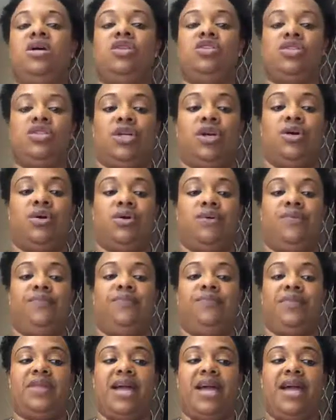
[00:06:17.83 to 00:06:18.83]
So
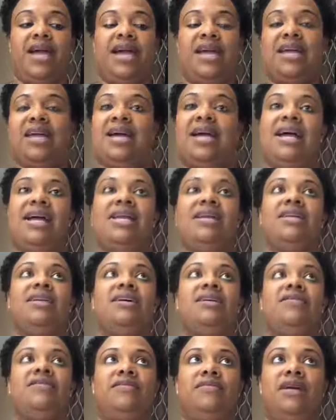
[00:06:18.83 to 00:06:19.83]
I
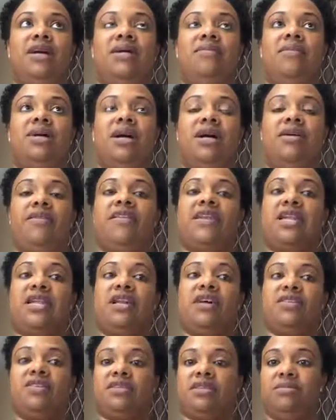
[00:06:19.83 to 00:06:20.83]
I already
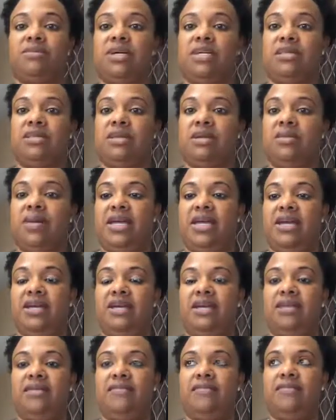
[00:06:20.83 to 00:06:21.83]
lost a month in the
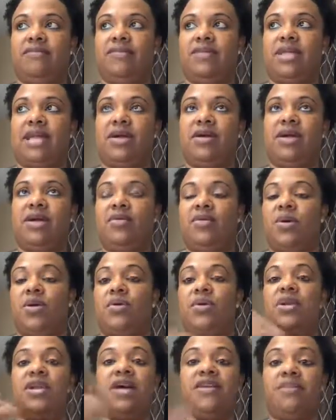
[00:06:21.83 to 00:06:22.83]
beginning. Now here we
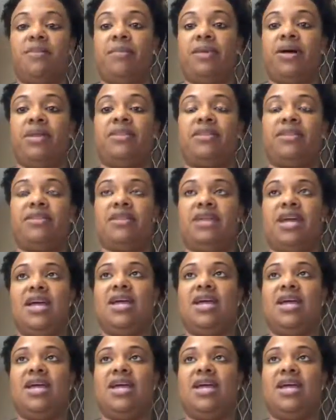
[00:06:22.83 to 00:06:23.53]
go, another month.